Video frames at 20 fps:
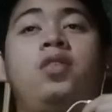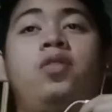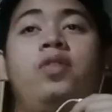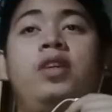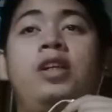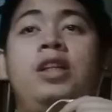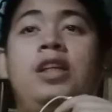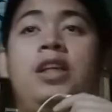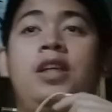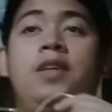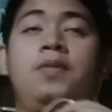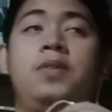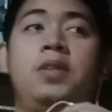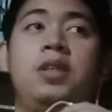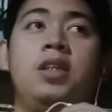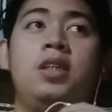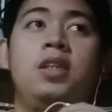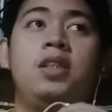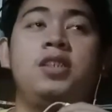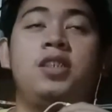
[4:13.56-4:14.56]
pain
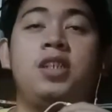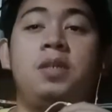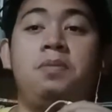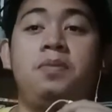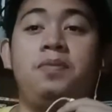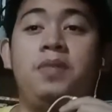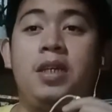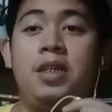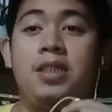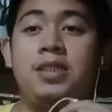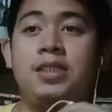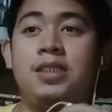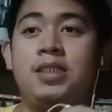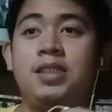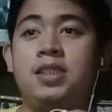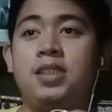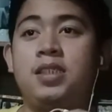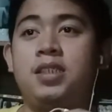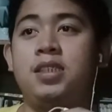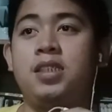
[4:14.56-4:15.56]
that our
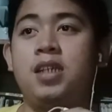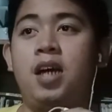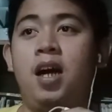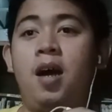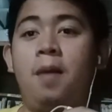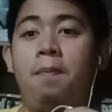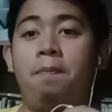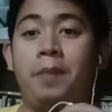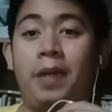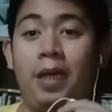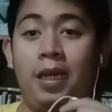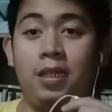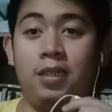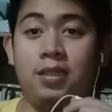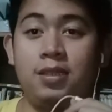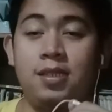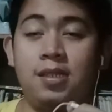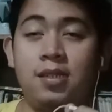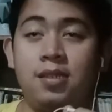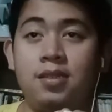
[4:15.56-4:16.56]
patient
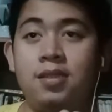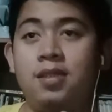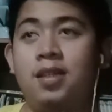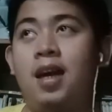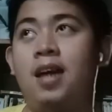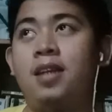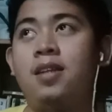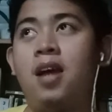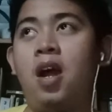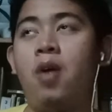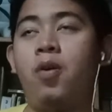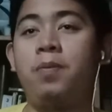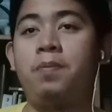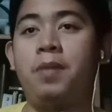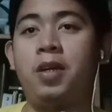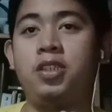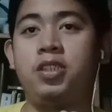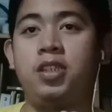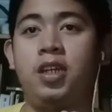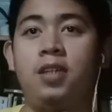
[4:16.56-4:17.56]
is feeling. So
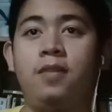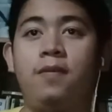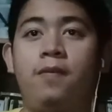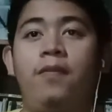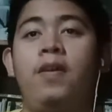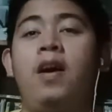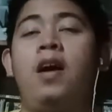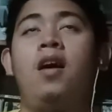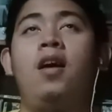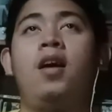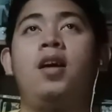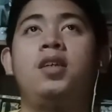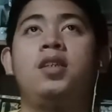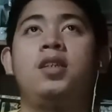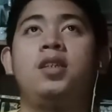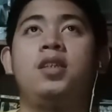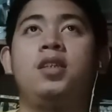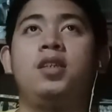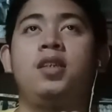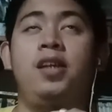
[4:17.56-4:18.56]
going
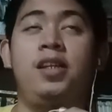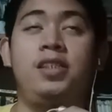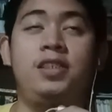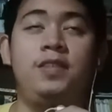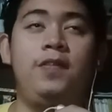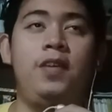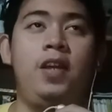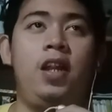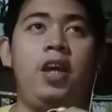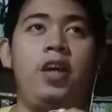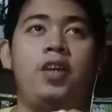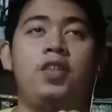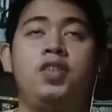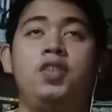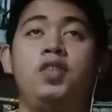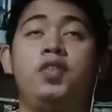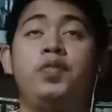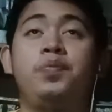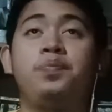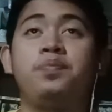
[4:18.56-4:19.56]
back
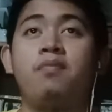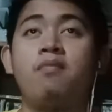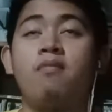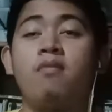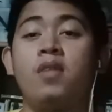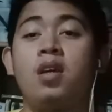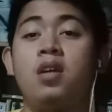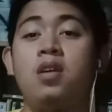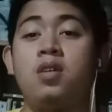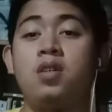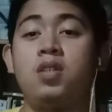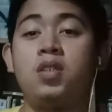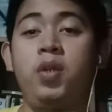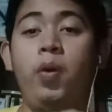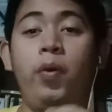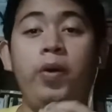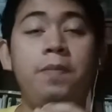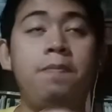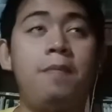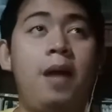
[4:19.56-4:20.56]
again,
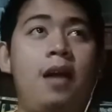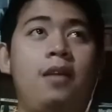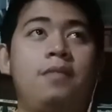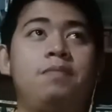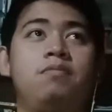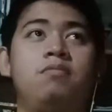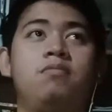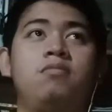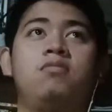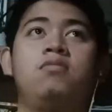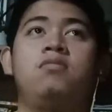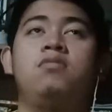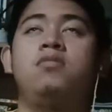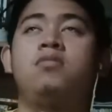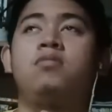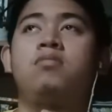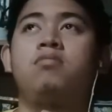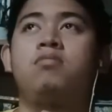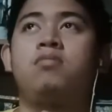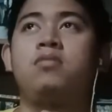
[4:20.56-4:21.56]
let's summarize
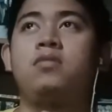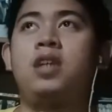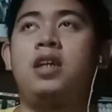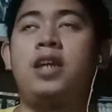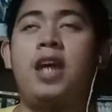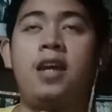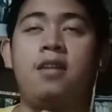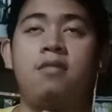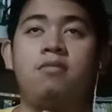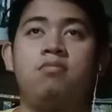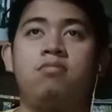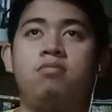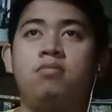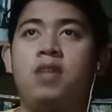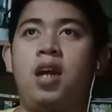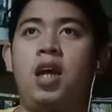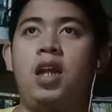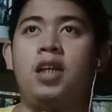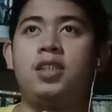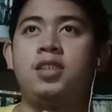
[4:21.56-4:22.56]
this
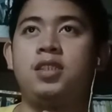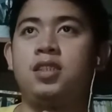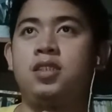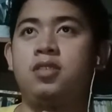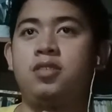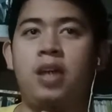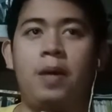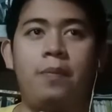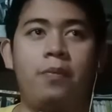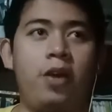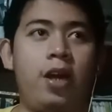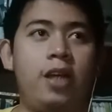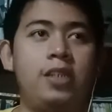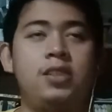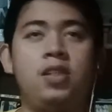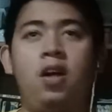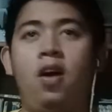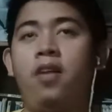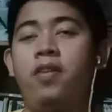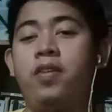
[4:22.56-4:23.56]
information.
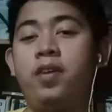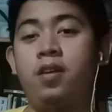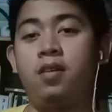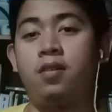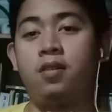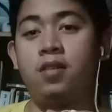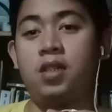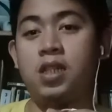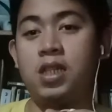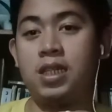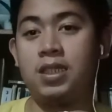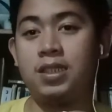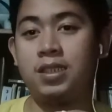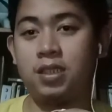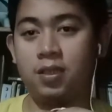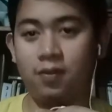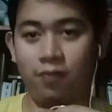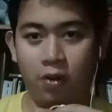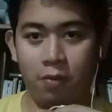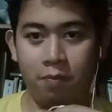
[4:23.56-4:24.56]
The goal of
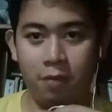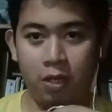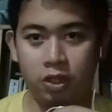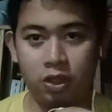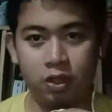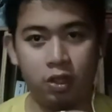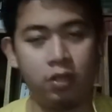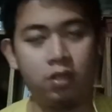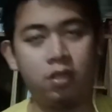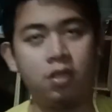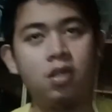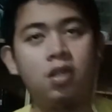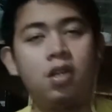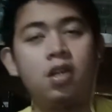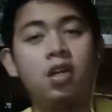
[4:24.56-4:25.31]
chemotherapy